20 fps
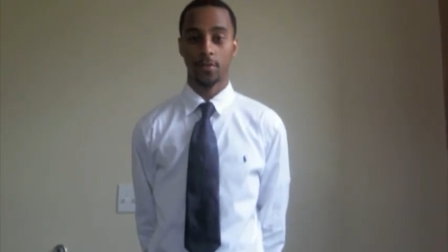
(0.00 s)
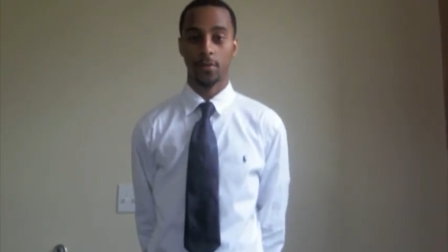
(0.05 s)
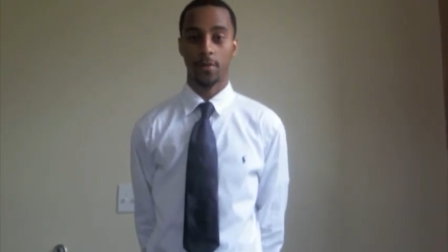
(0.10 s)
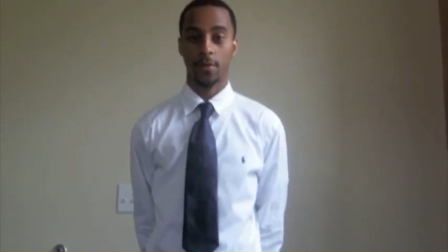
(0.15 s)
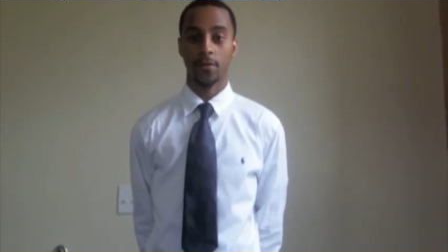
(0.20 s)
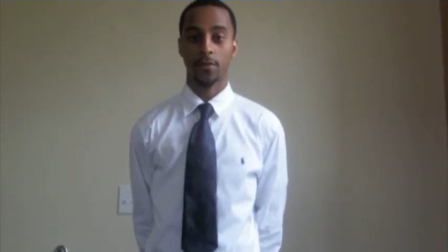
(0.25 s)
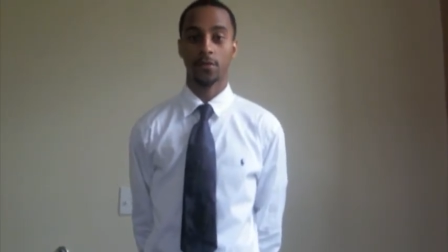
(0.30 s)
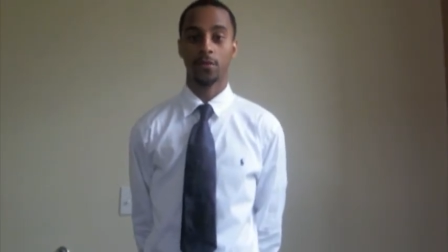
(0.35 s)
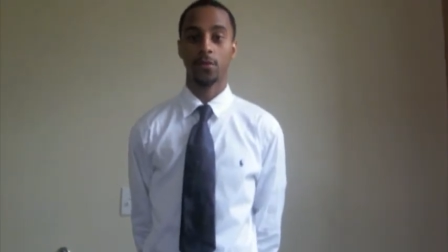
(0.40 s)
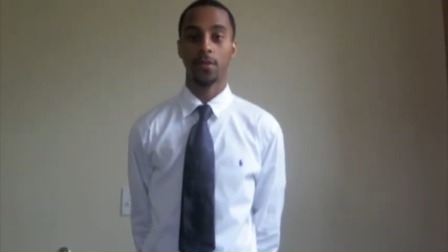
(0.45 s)

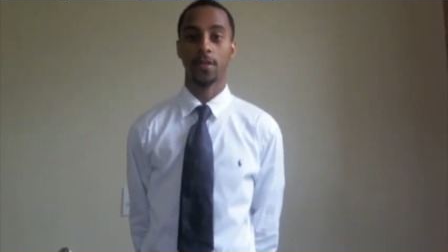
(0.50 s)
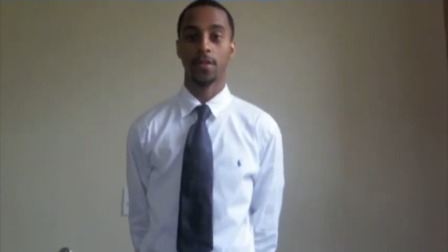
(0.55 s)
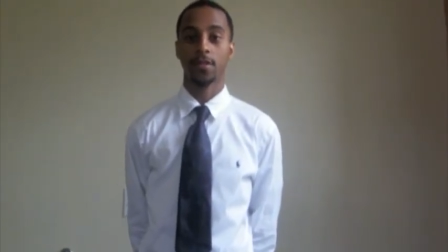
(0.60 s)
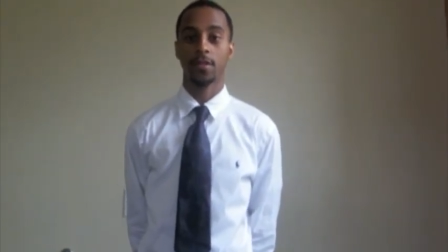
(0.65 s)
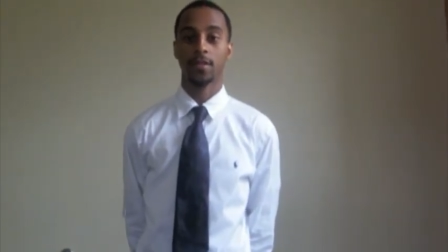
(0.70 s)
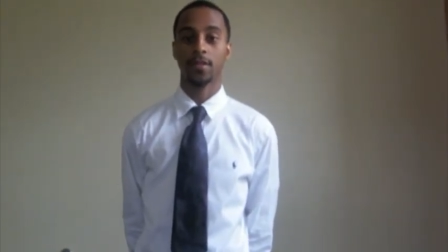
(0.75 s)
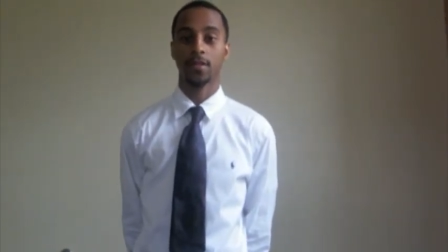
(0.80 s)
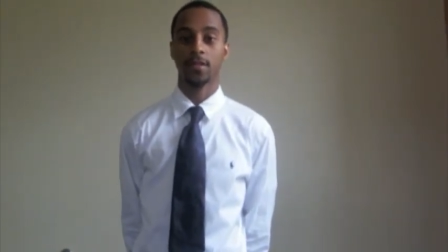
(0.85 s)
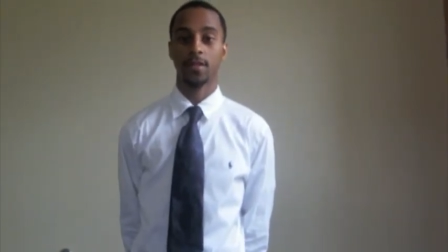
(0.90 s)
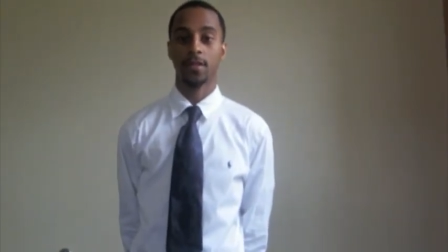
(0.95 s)
with
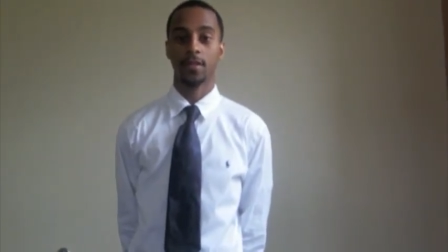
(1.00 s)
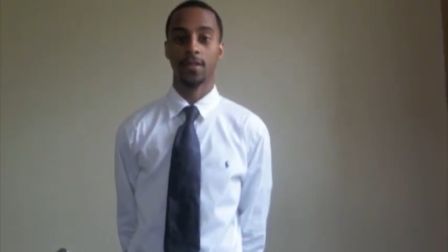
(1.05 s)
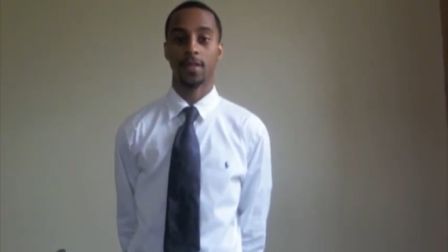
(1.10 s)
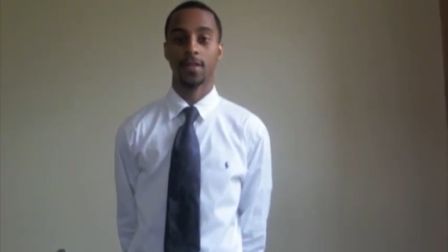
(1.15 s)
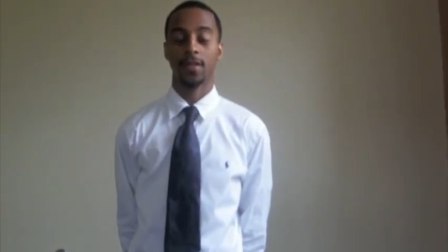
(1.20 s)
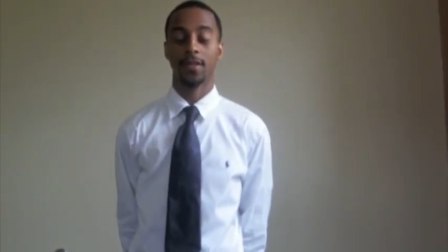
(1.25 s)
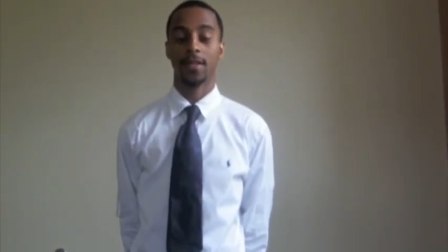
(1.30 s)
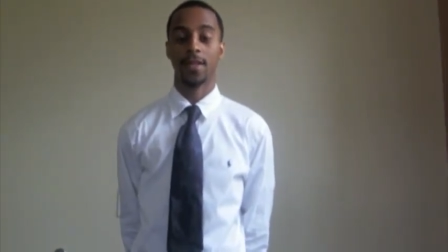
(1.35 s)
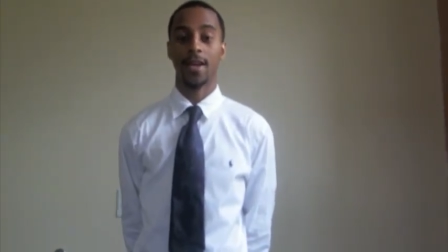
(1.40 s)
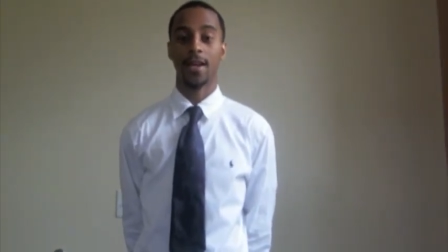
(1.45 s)
students
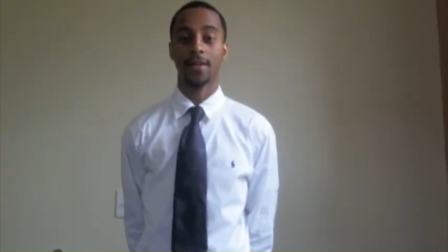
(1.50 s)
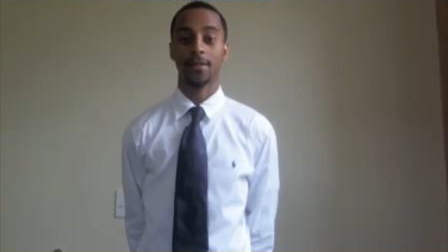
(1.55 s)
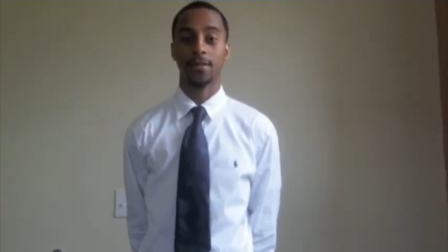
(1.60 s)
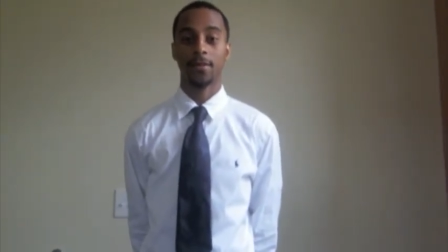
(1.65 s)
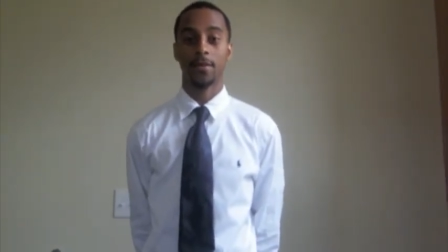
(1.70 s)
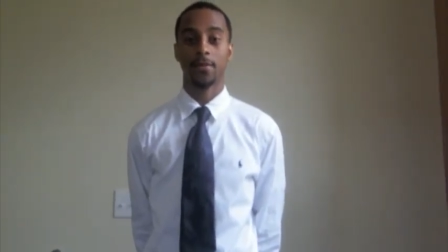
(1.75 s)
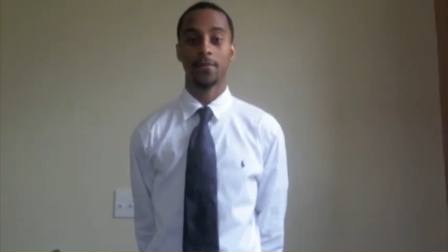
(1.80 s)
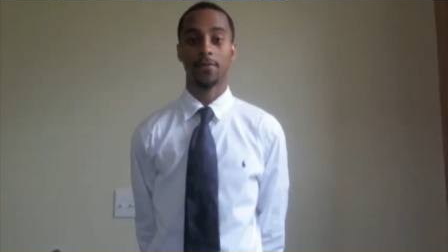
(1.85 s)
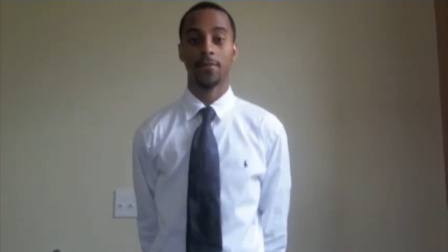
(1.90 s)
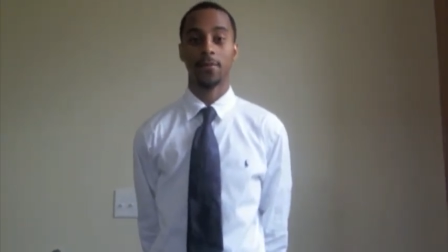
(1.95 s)
lined
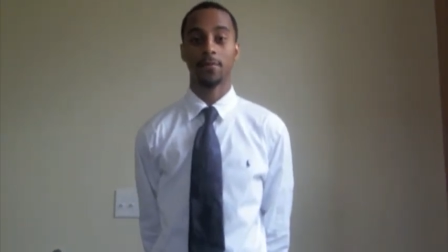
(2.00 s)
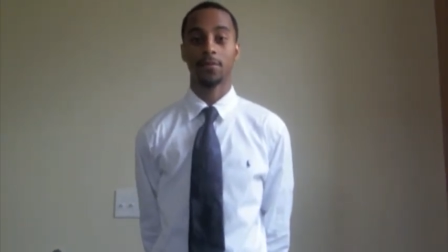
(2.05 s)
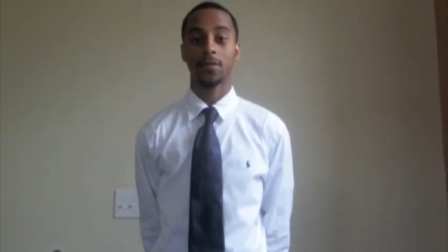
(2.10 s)
up from